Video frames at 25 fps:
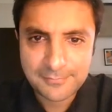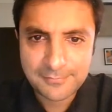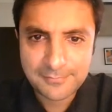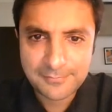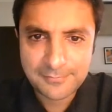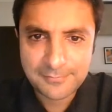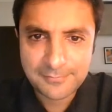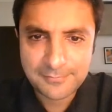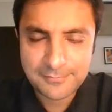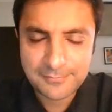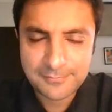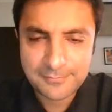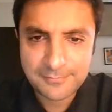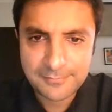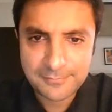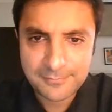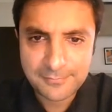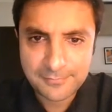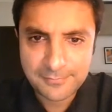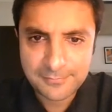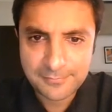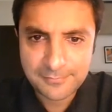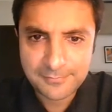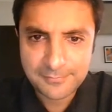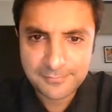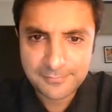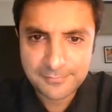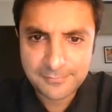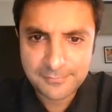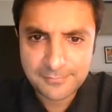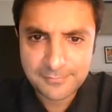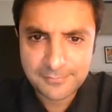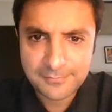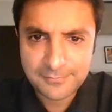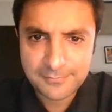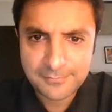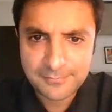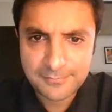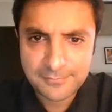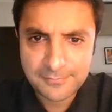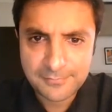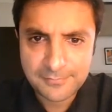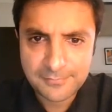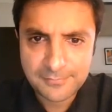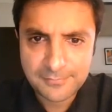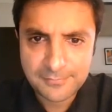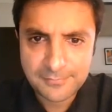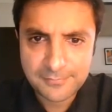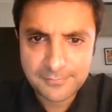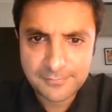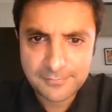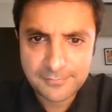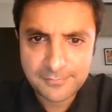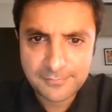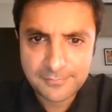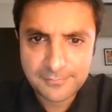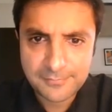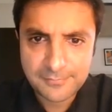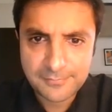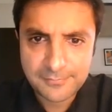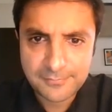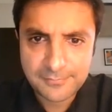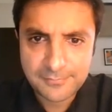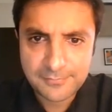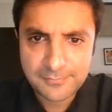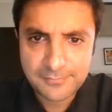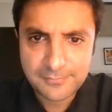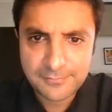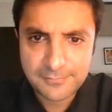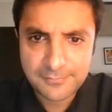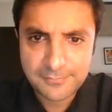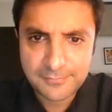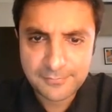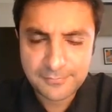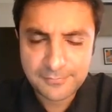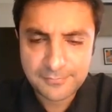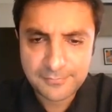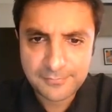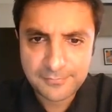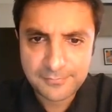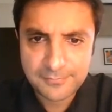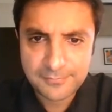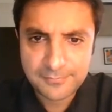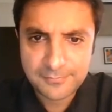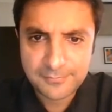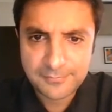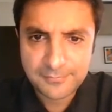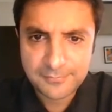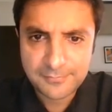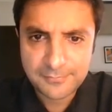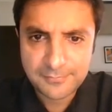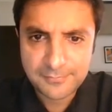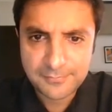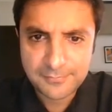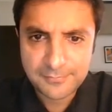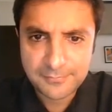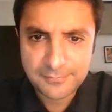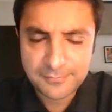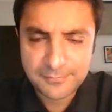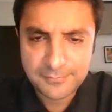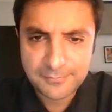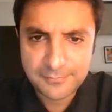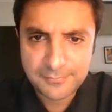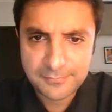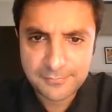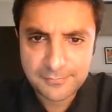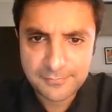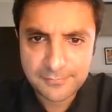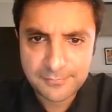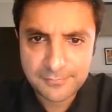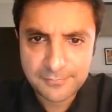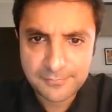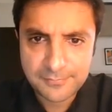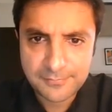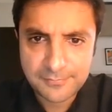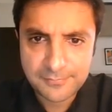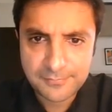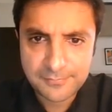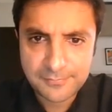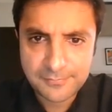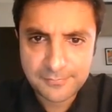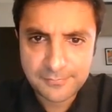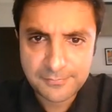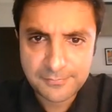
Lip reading: (silent)